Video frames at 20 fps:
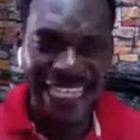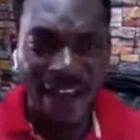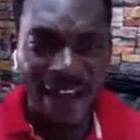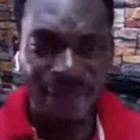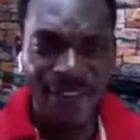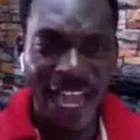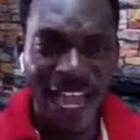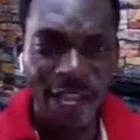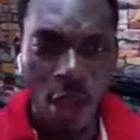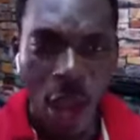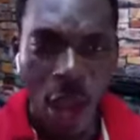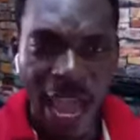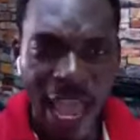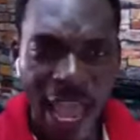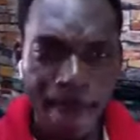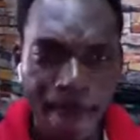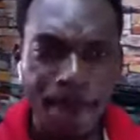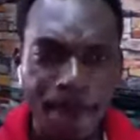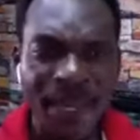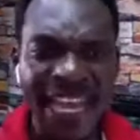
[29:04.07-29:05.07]
after your
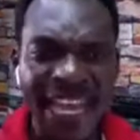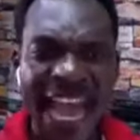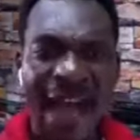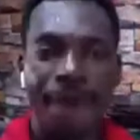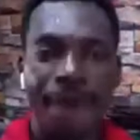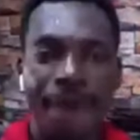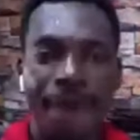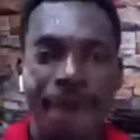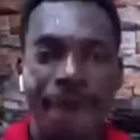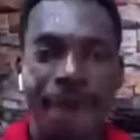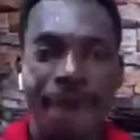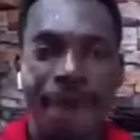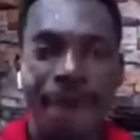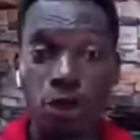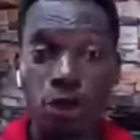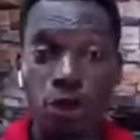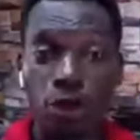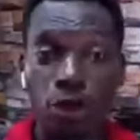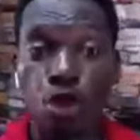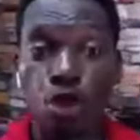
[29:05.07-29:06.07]
MP have failed
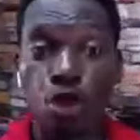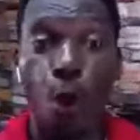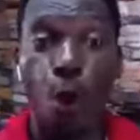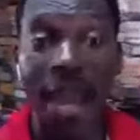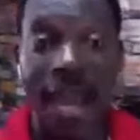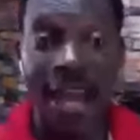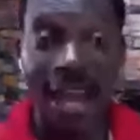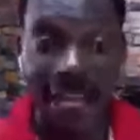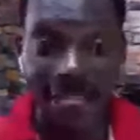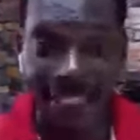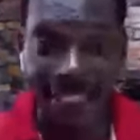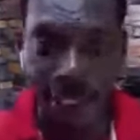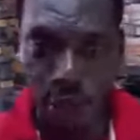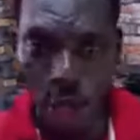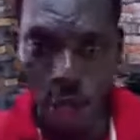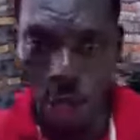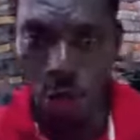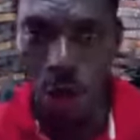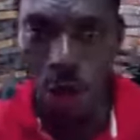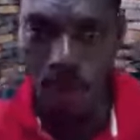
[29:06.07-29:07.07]
to do anything in
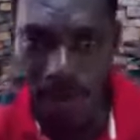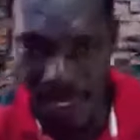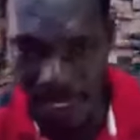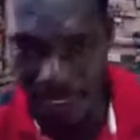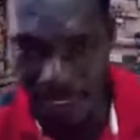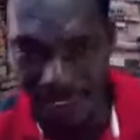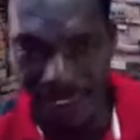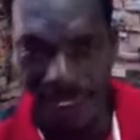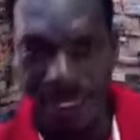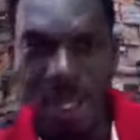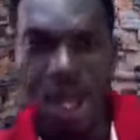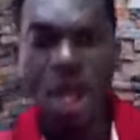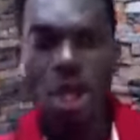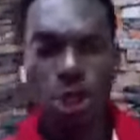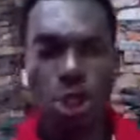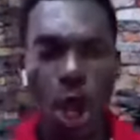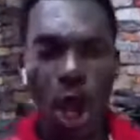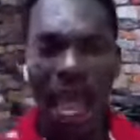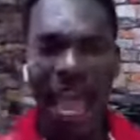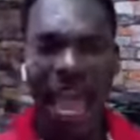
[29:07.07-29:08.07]
your community,
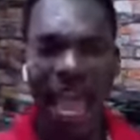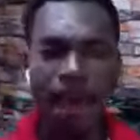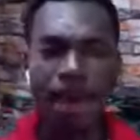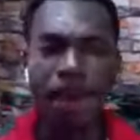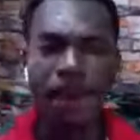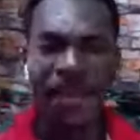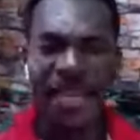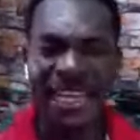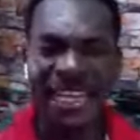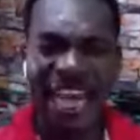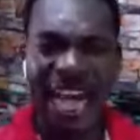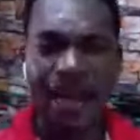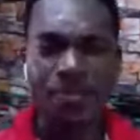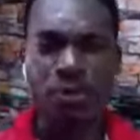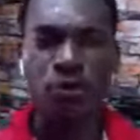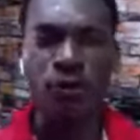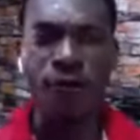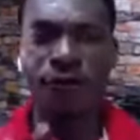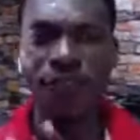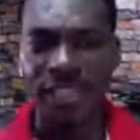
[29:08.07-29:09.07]
your MP
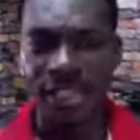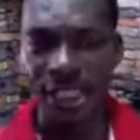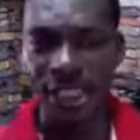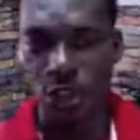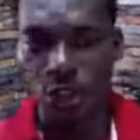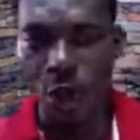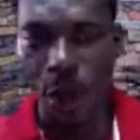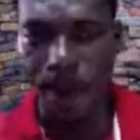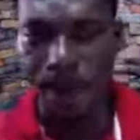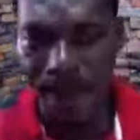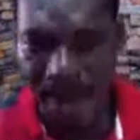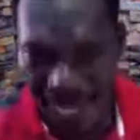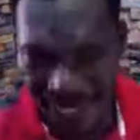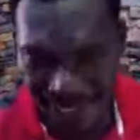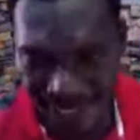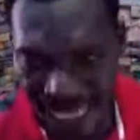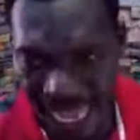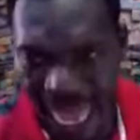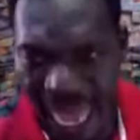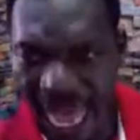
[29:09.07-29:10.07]
comes to visit your
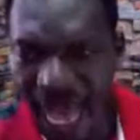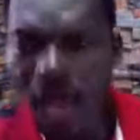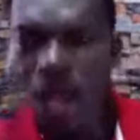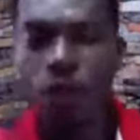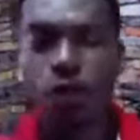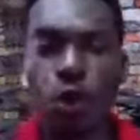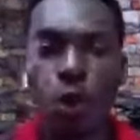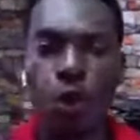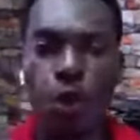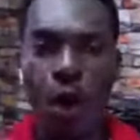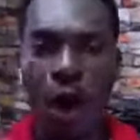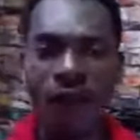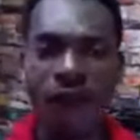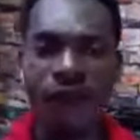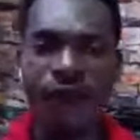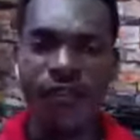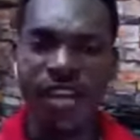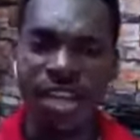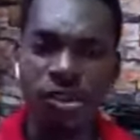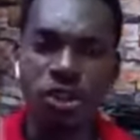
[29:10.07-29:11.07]
pastor to
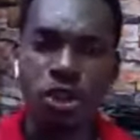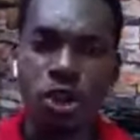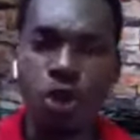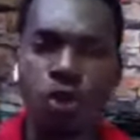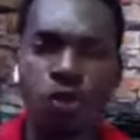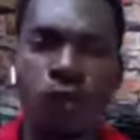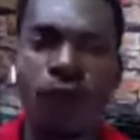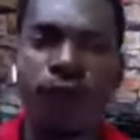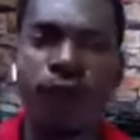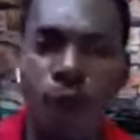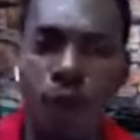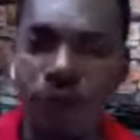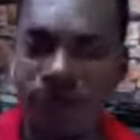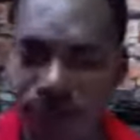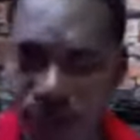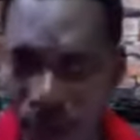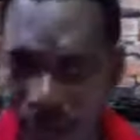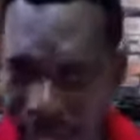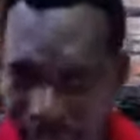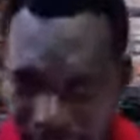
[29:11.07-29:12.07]
convince you to
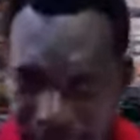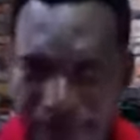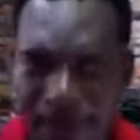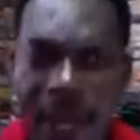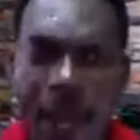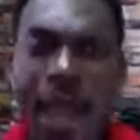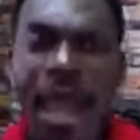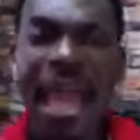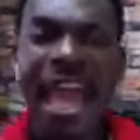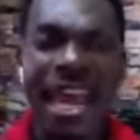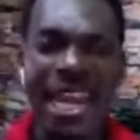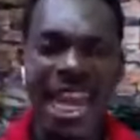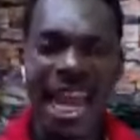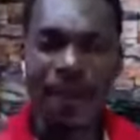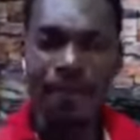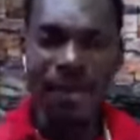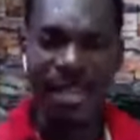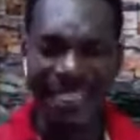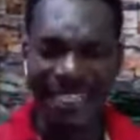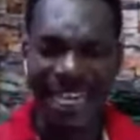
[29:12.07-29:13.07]
vote for him. And
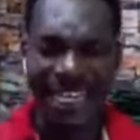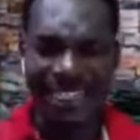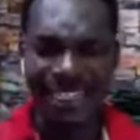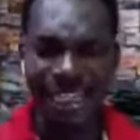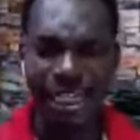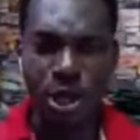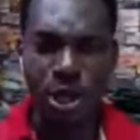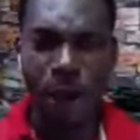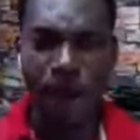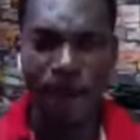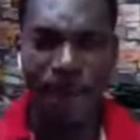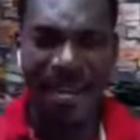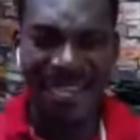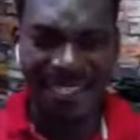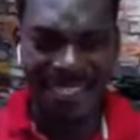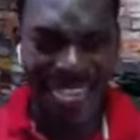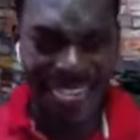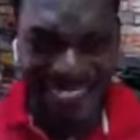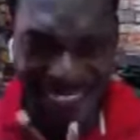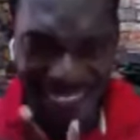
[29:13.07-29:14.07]
immediately your
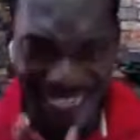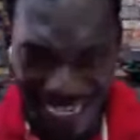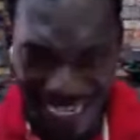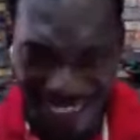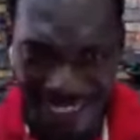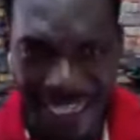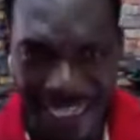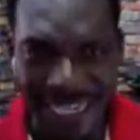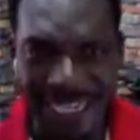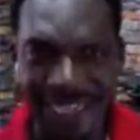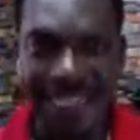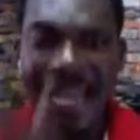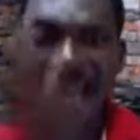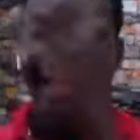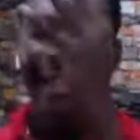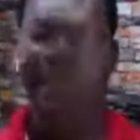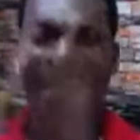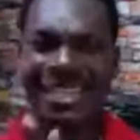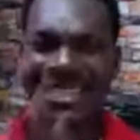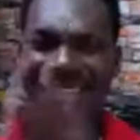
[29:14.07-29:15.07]
pastor says this,
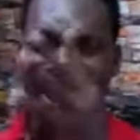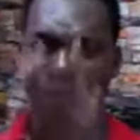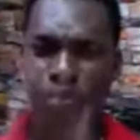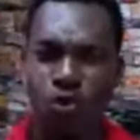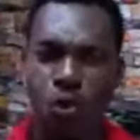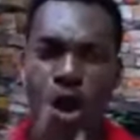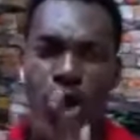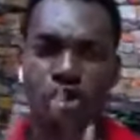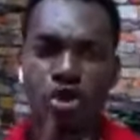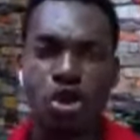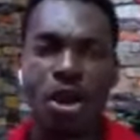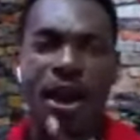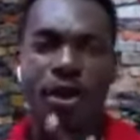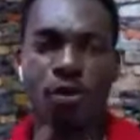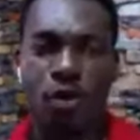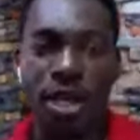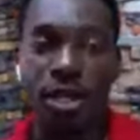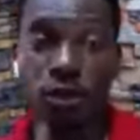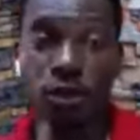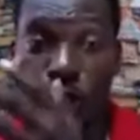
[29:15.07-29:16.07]
this is what you
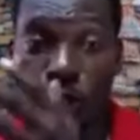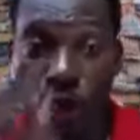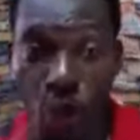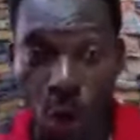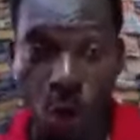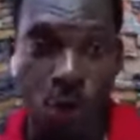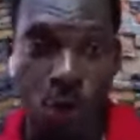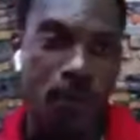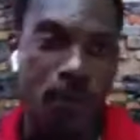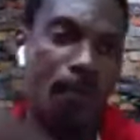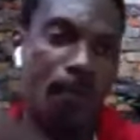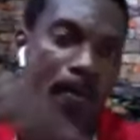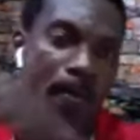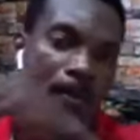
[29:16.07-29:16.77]
are going to do.